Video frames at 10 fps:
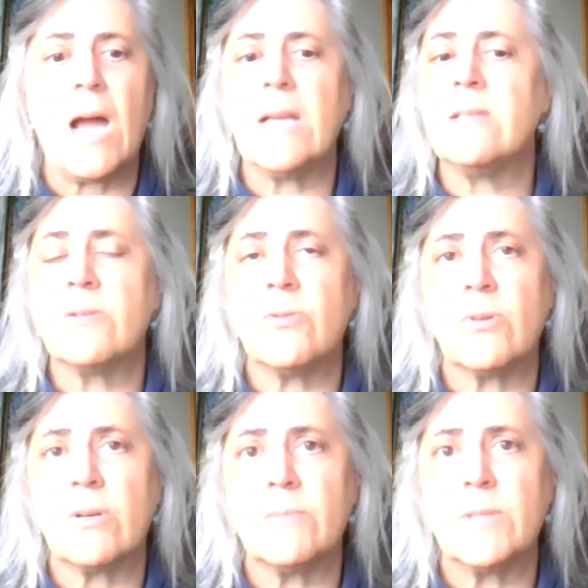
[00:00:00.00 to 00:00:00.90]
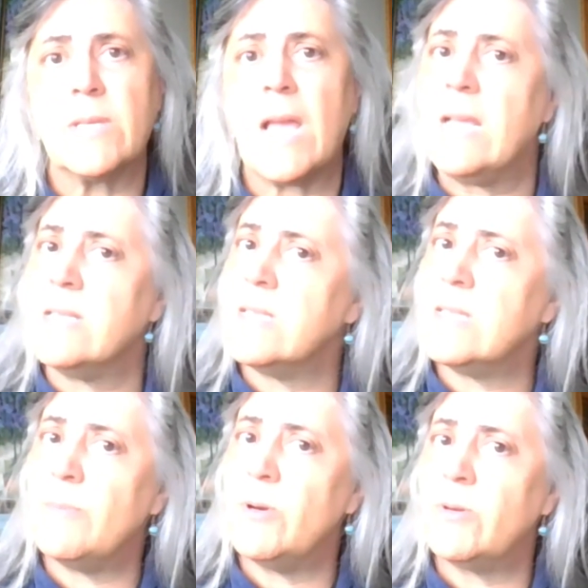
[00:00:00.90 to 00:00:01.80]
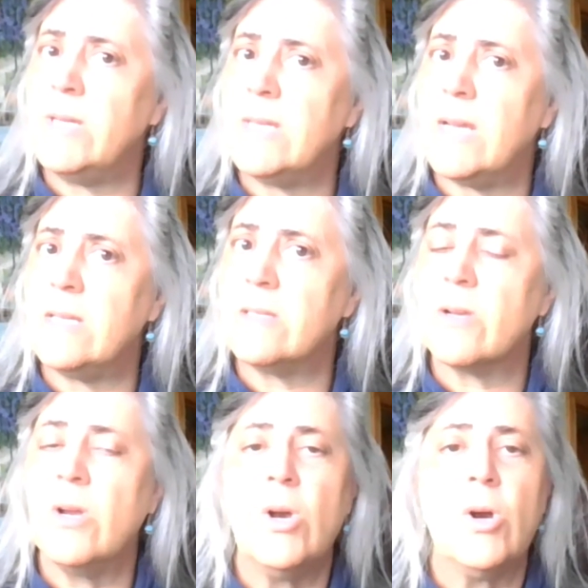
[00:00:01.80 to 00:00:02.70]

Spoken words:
ice storms, hazy, smoky days,